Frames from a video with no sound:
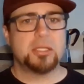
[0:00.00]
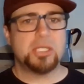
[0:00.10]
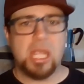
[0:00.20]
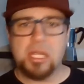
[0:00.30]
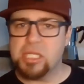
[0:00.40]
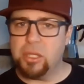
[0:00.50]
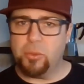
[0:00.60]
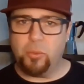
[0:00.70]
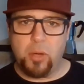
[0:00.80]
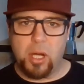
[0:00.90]
changing
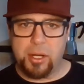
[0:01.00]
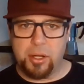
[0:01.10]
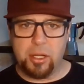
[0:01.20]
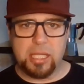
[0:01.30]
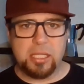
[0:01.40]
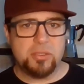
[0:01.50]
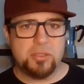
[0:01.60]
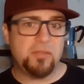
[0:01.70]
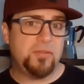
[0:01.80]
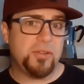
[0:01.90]
your water, like
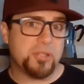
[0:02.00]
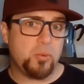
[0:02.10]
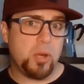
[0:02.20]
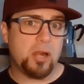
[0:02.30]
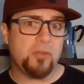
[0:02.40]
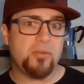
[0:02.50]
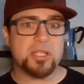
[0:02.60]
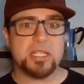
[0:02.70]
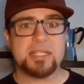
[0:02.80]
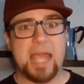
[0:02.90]
using filtered water
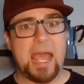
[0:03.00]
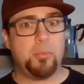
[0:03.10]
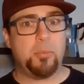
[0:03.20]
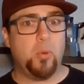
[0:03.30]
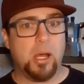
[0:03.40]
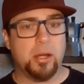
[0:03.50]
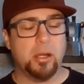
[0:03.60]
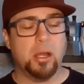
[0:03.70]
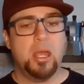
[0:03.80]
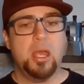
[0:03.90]
versus tap water,